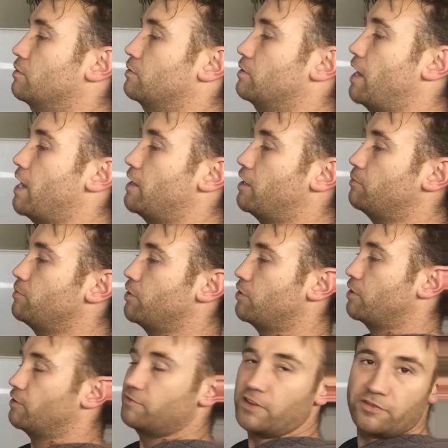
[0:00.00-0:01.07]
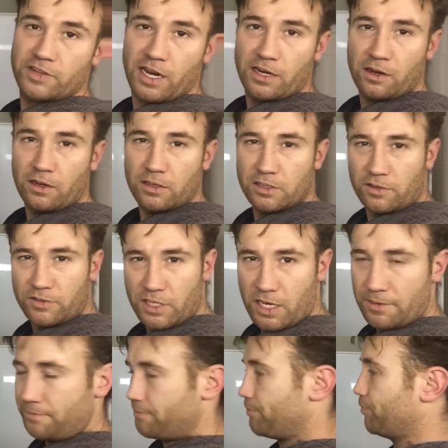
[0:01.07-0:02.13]
handheld mirror, $15, I've
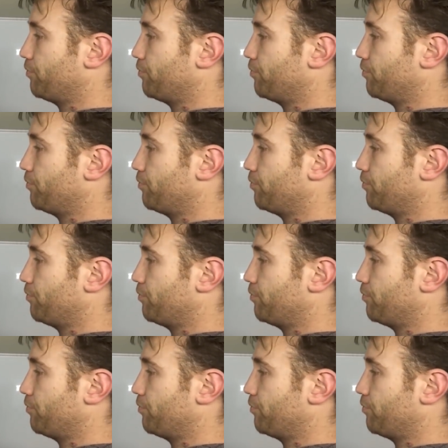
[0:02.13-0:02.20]
said,